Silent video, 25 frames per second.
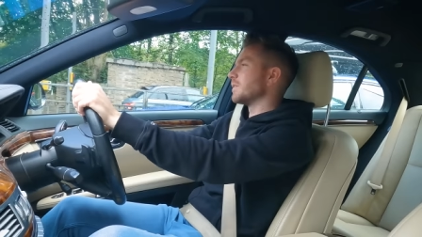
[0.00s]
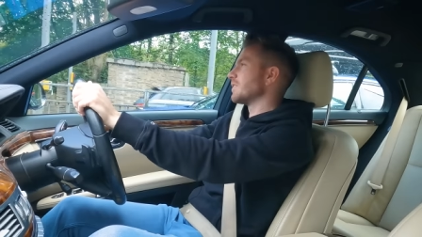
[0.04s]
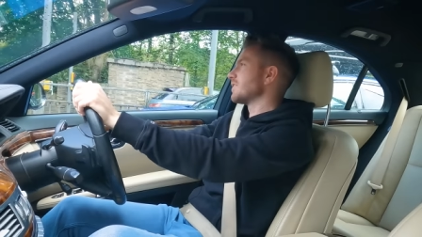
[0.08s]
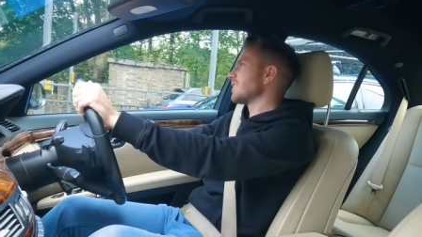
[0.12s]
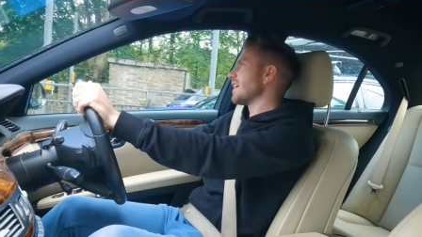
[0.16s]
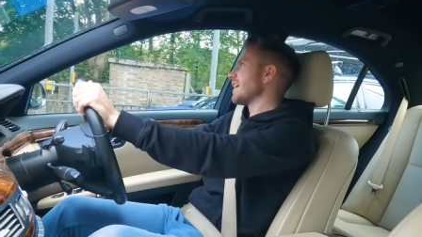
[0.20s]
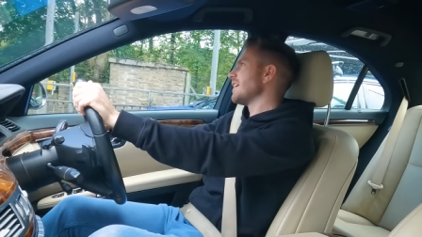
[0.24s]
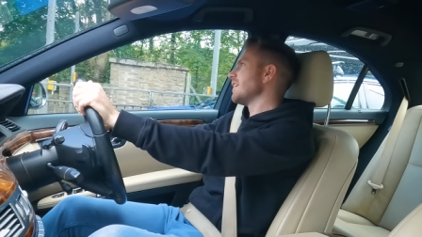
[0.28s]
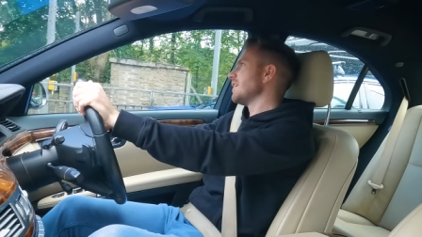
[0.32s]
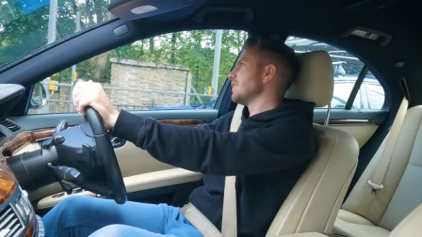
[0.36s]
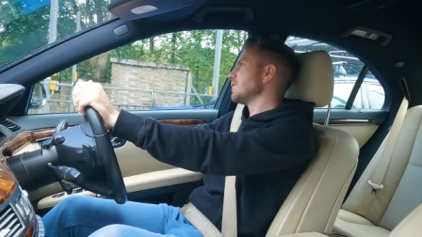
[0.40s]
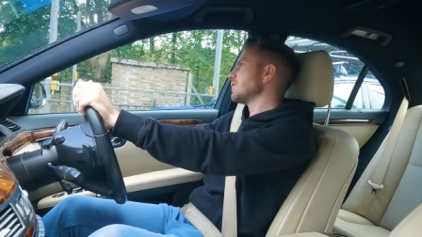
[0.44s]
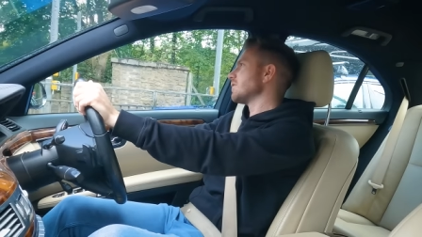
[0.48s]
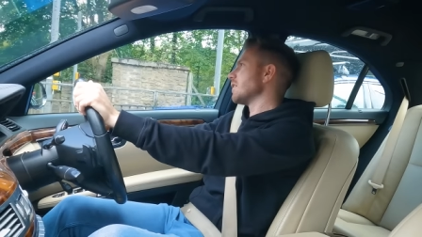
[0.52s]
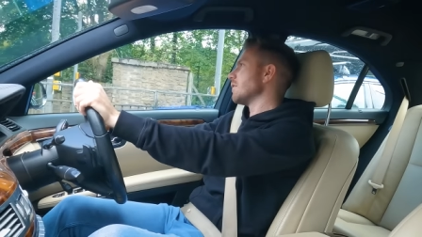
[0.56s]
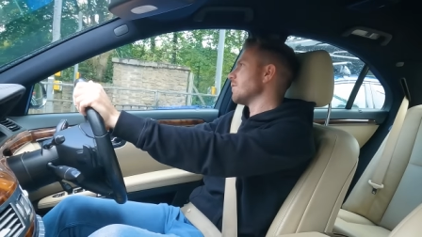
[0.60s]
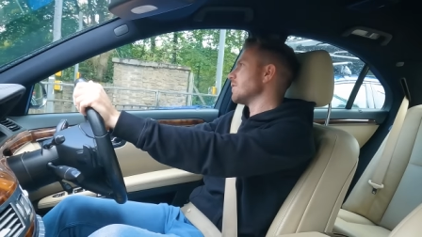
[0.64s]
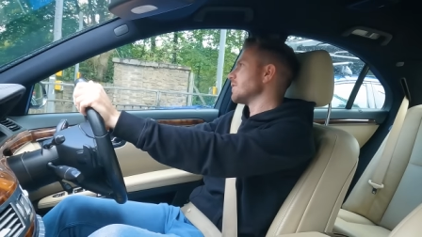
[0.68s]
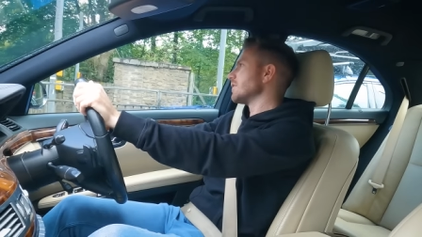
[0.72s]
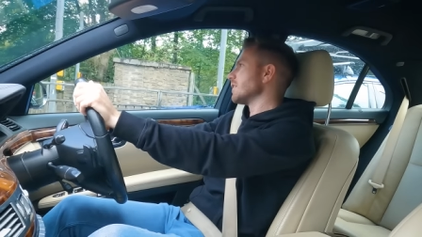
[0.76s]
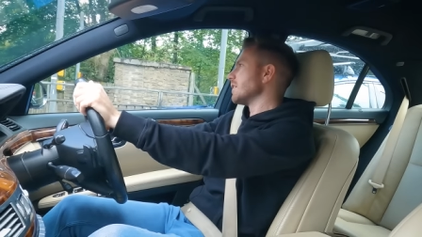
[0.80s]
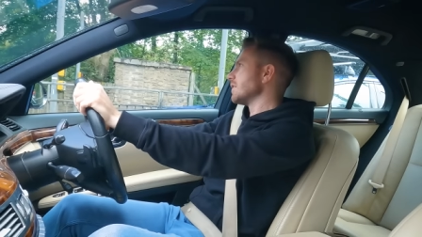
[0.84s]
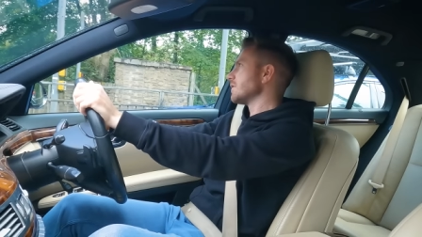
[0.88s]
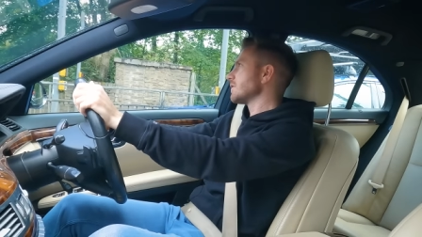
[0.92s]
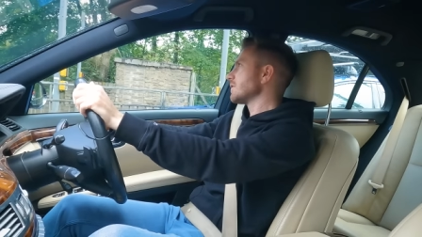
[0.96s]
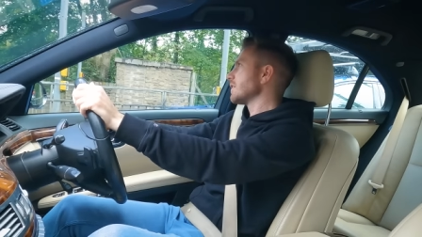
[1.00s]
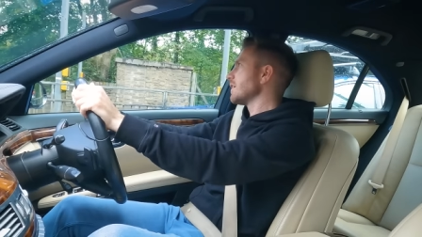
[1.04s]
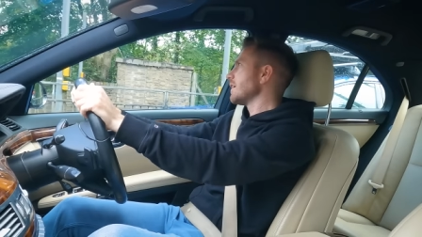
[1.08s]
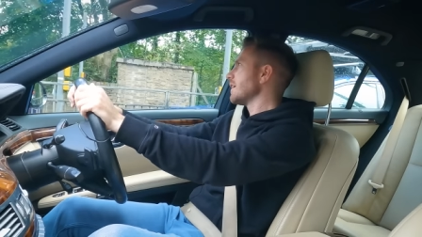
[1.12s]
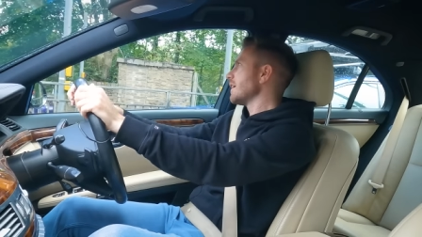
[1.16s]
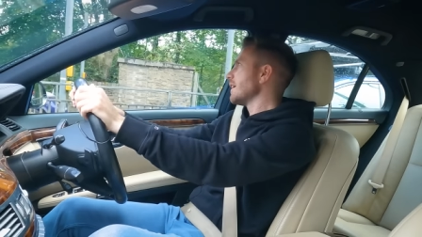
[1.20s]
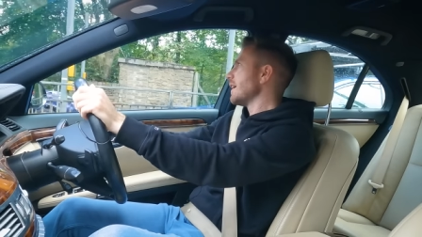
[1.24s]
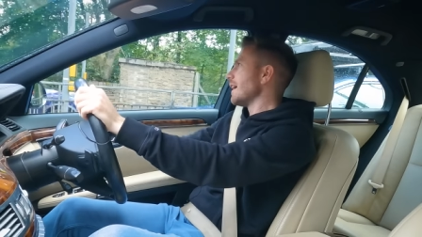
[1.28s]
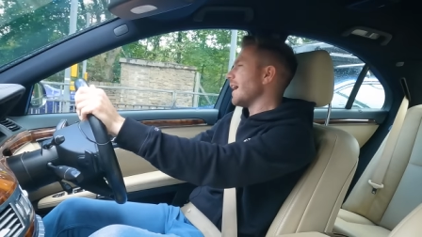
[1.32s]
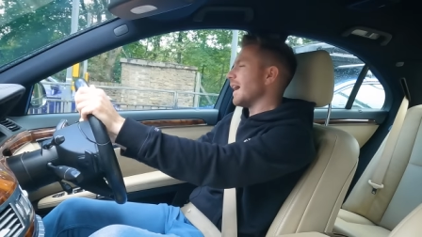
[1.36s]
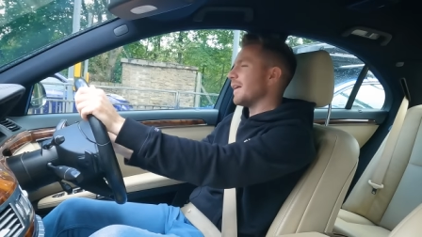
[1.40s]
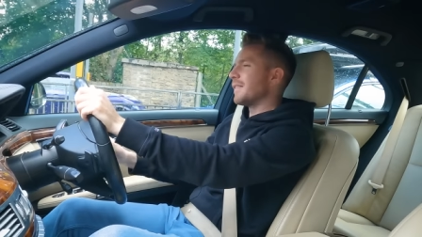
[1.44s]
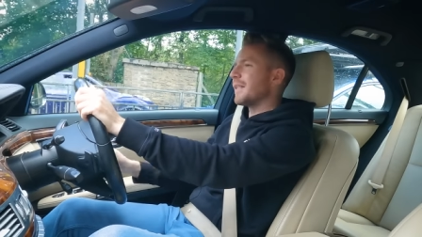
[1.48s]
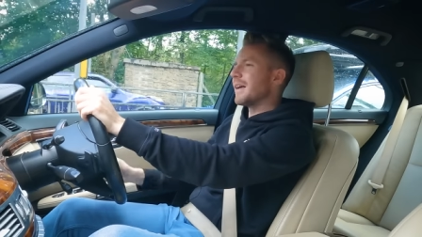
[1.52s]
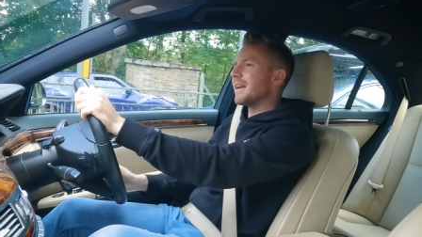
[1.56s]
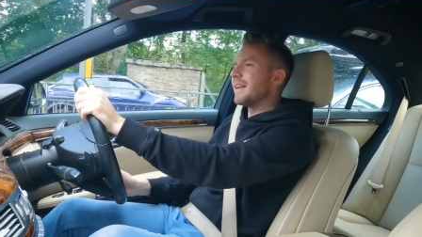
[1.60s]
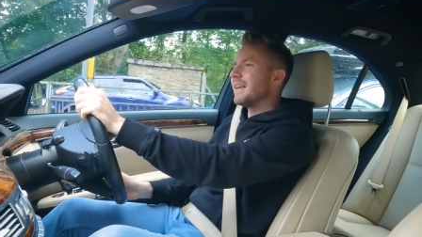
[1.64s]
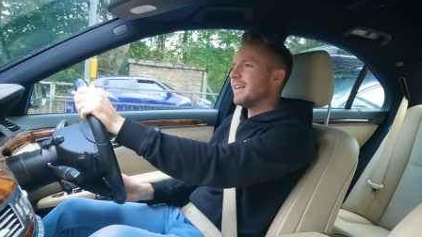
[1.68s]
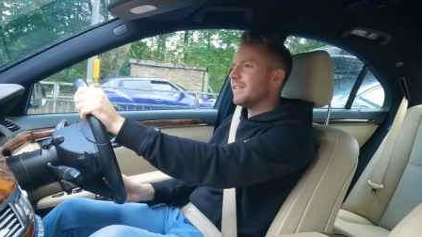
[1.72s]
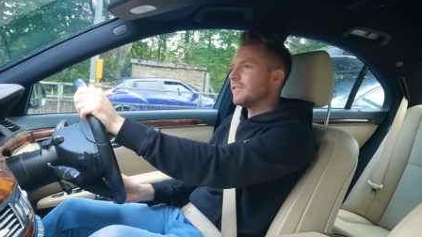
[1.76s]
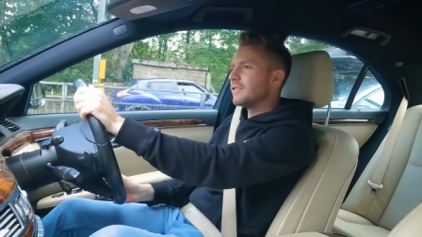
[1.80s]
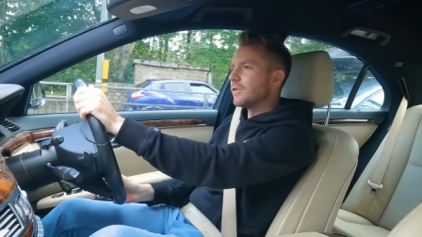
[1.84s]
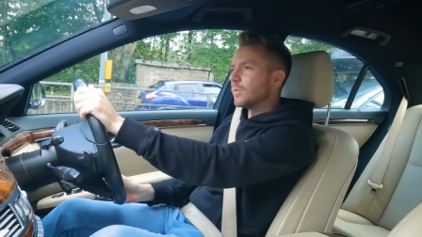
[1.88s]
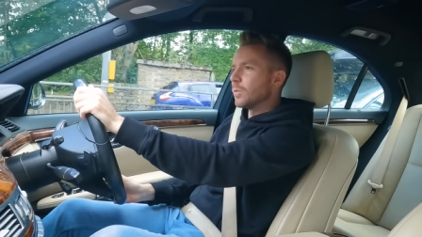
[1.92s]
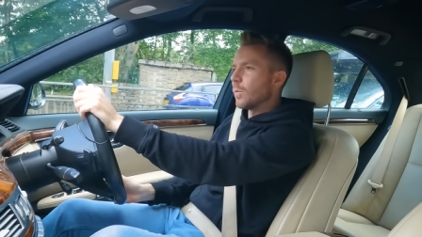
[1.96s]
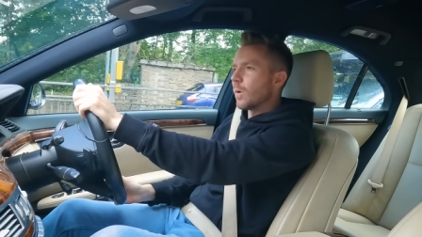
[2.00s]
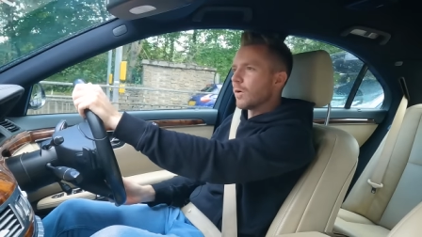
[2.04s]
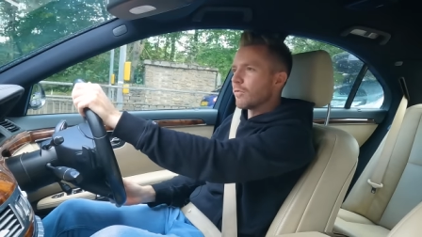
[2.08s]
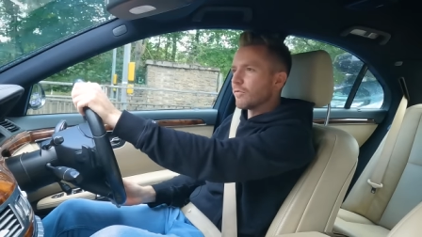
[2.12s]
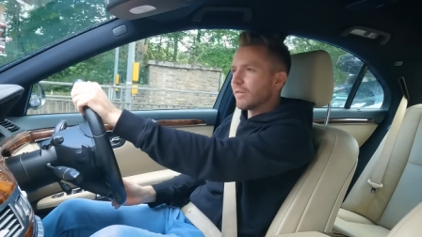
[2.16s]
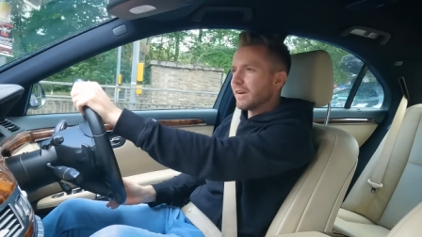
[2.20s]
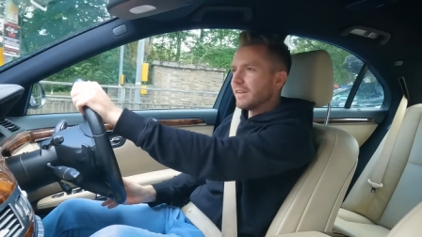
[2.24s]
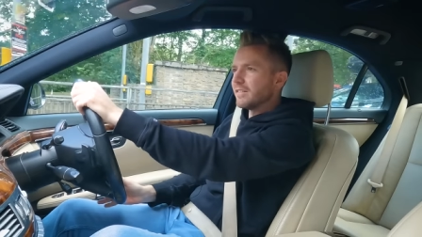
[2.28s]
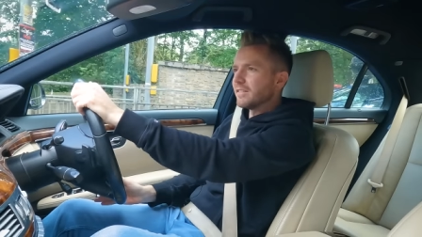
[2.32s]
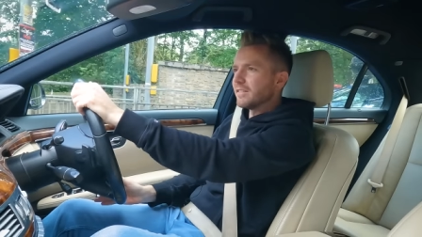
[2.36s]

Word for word: Mercedes services, and then he's done one